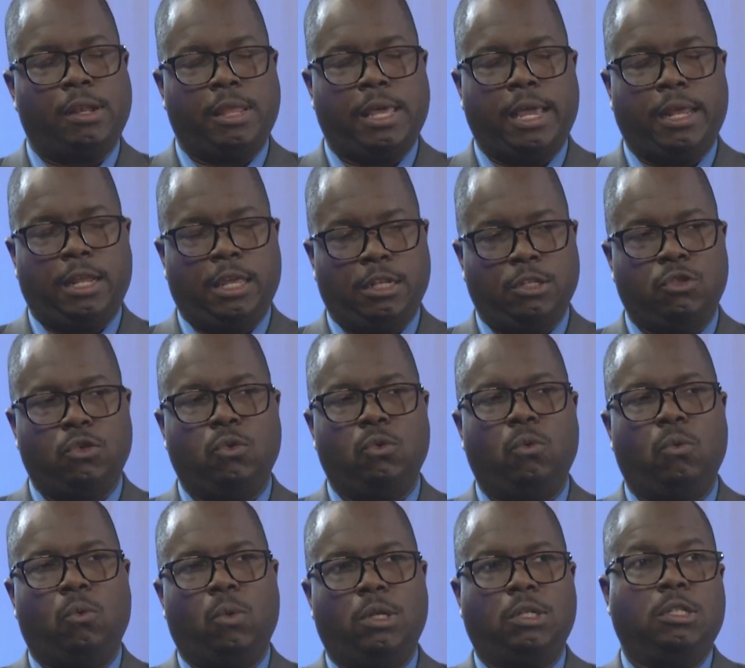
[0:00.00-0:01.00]
that into
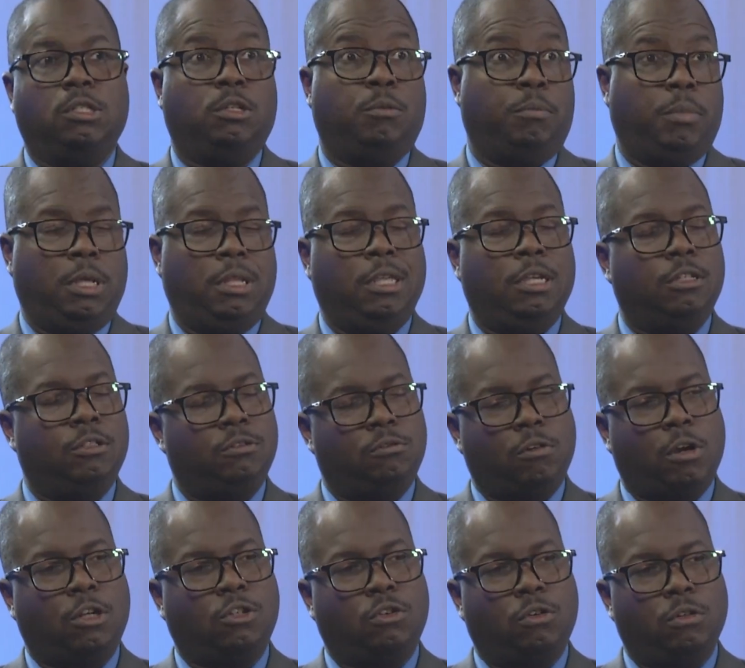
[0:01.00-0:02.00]
what does a billing
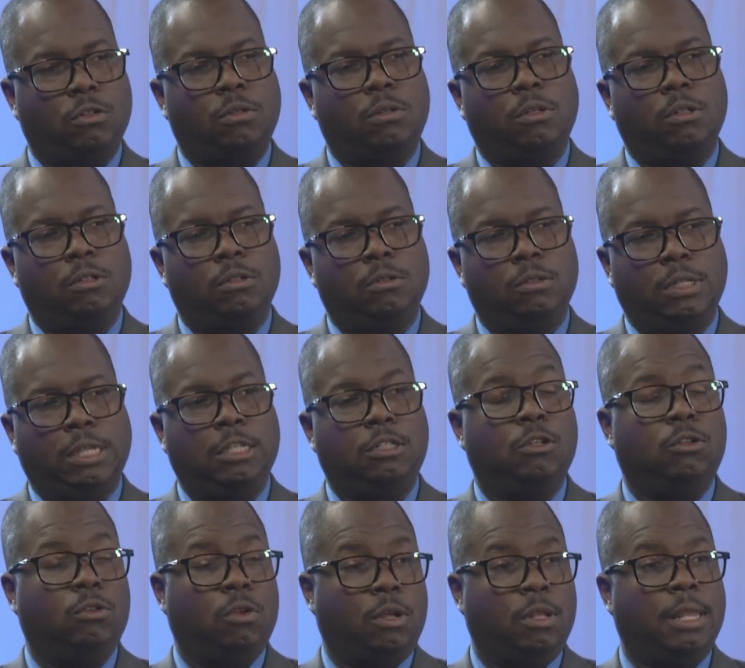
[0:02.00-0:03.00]
structure need to
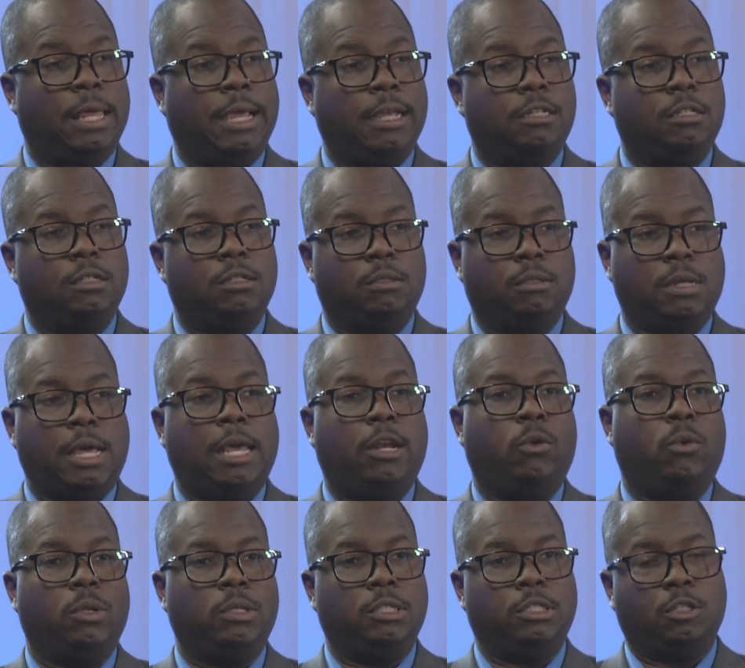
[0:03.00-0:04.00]
look like to
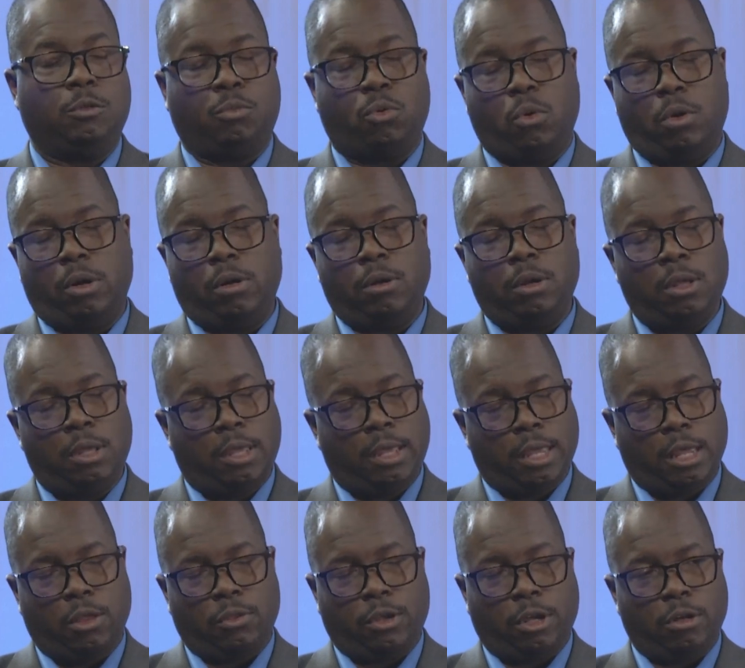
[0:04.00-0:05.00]
adequately support
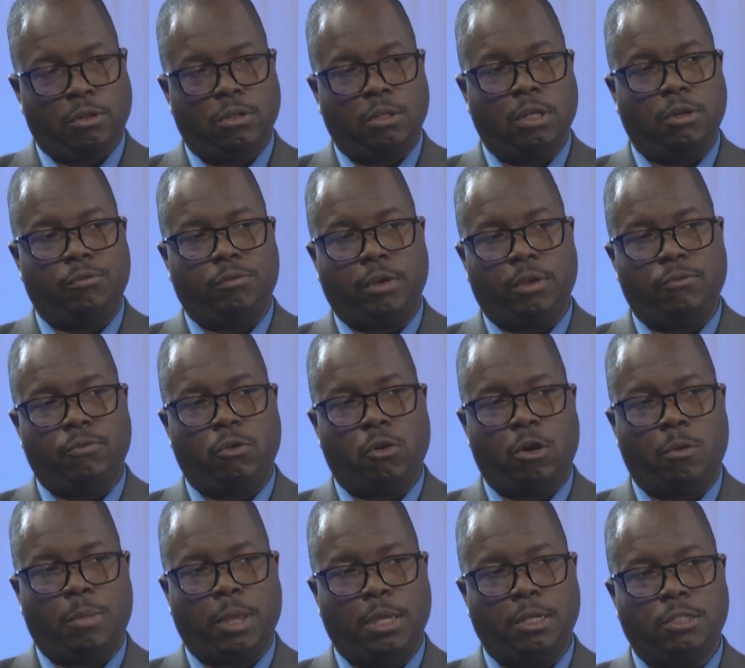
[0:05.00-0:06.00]
healthcare delivery for
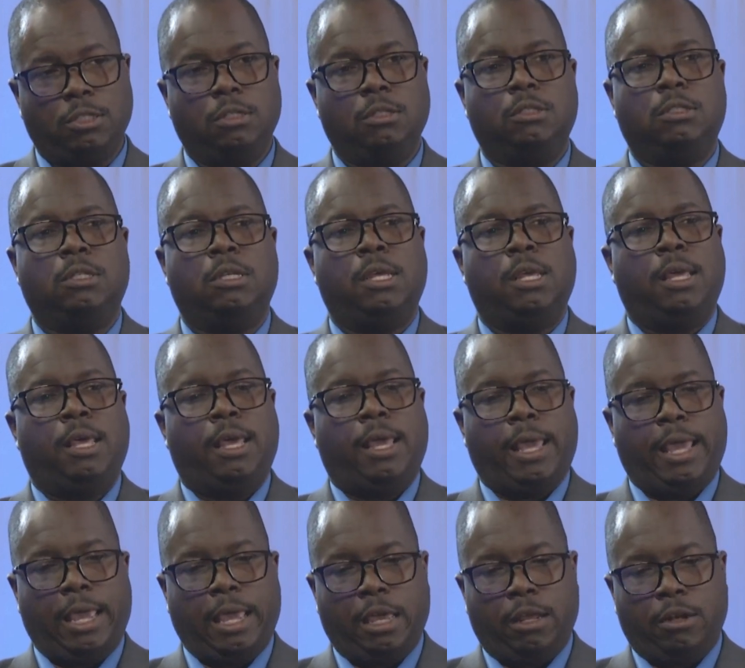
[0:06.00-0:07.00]
our patients.
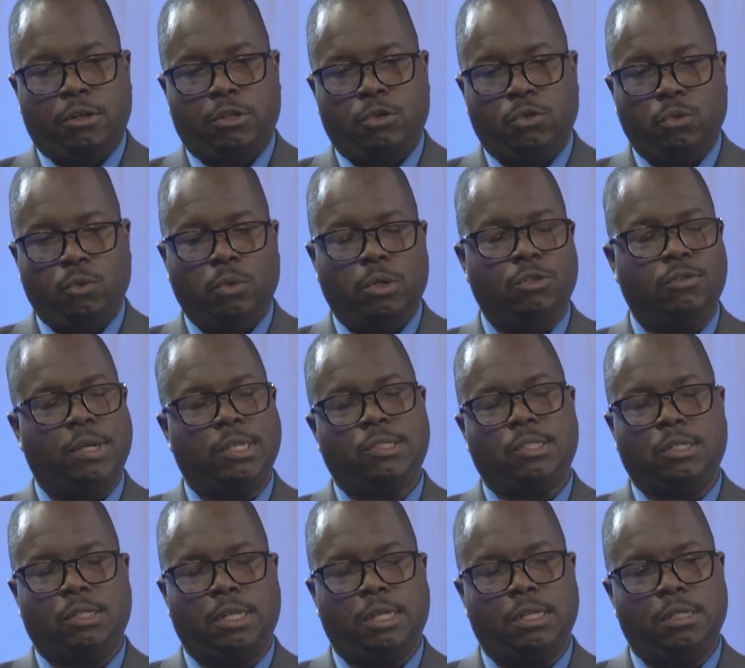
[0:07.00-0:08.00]
and to address
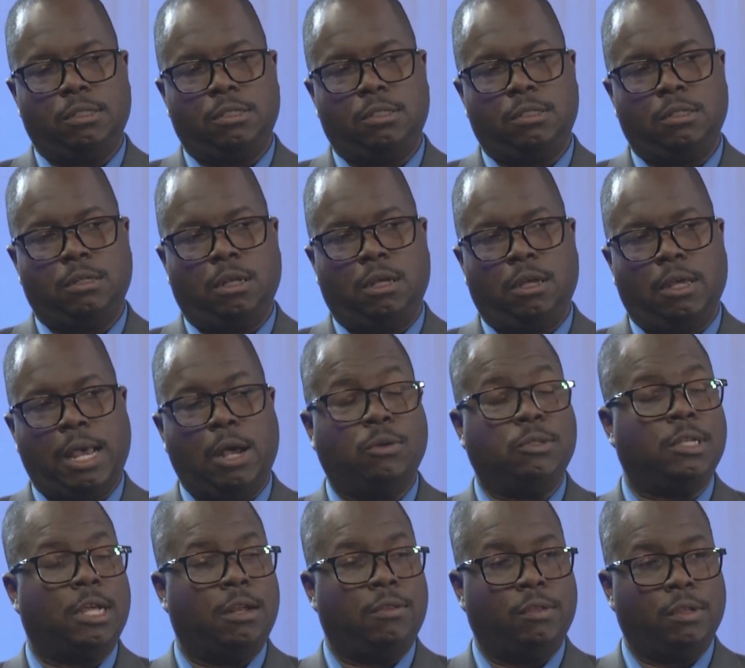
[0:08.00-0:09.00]
the needs
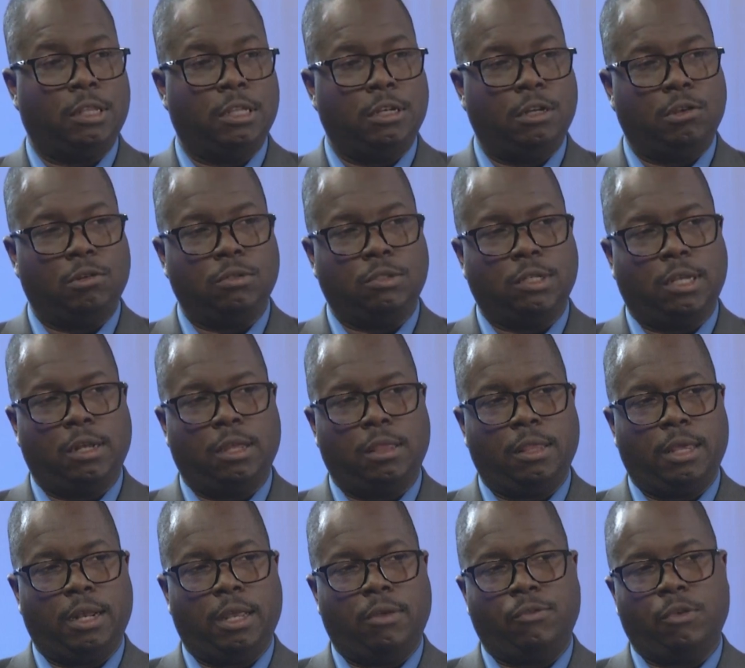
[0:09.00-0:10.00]
outside of the clinical setting
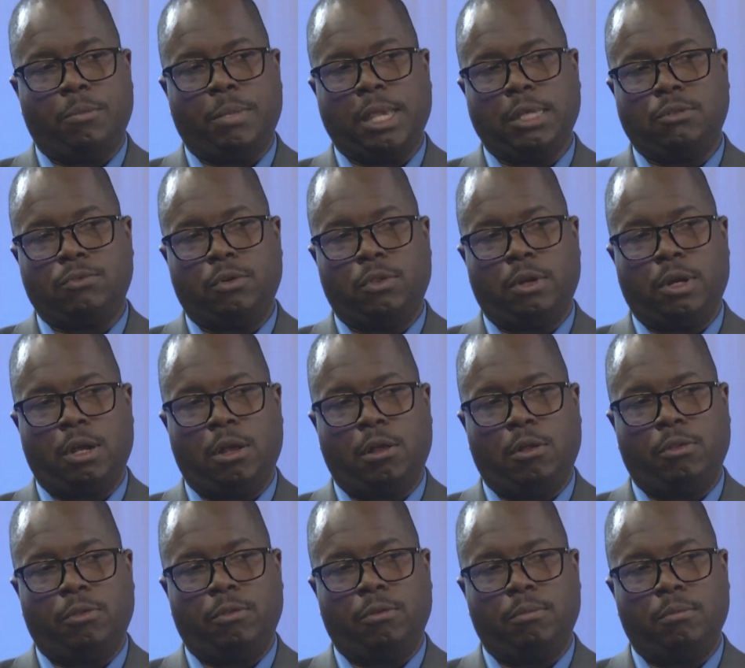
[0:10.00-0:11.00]
that have impacts for their
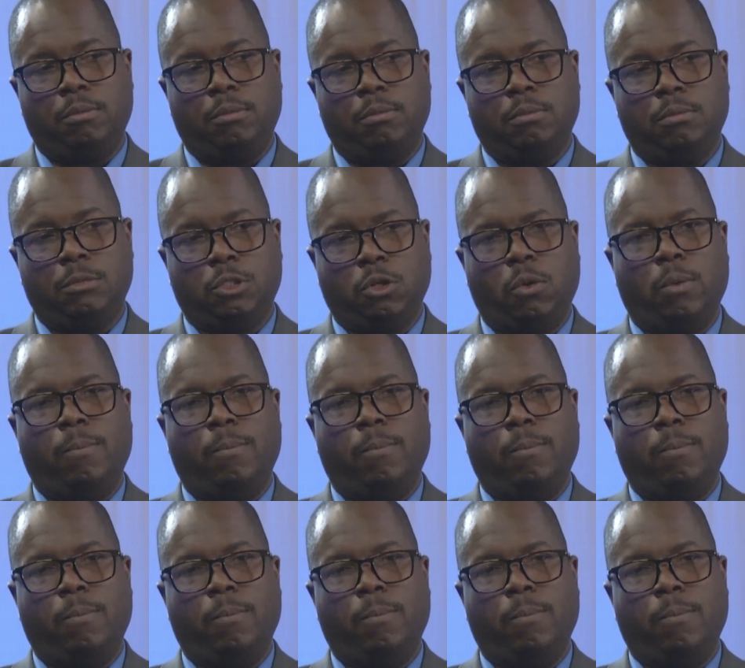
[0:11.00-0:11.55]
health. So